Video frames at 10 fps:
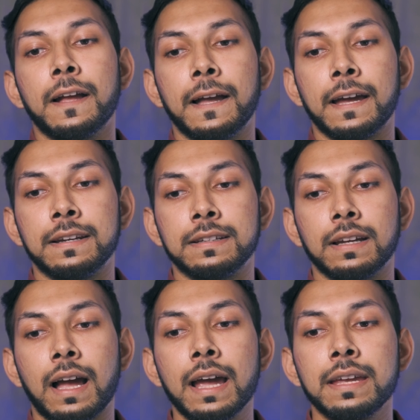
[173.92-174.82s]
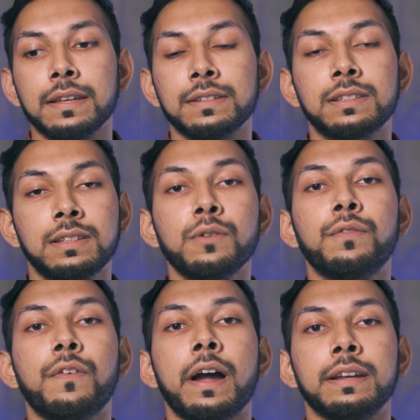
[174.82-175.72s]
And I still
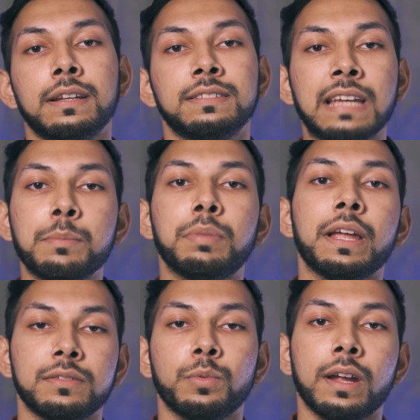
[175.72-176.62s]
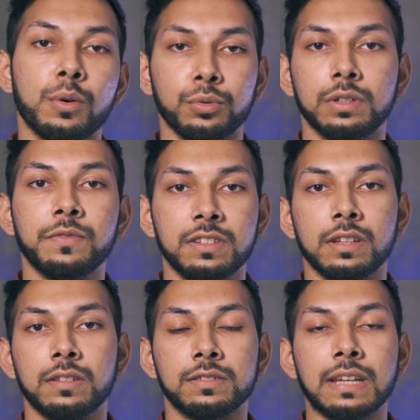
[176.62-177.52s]
find the same place when I go to the
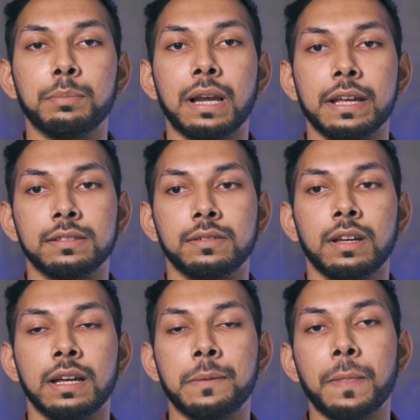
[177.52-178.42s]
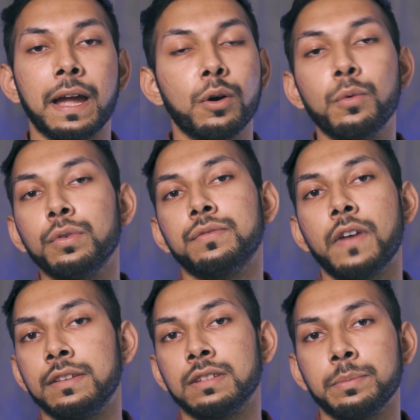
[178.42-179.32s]
visit, the same place. Um, I always
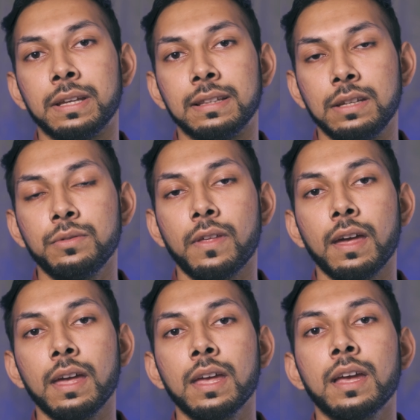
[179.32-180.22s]
find something new there.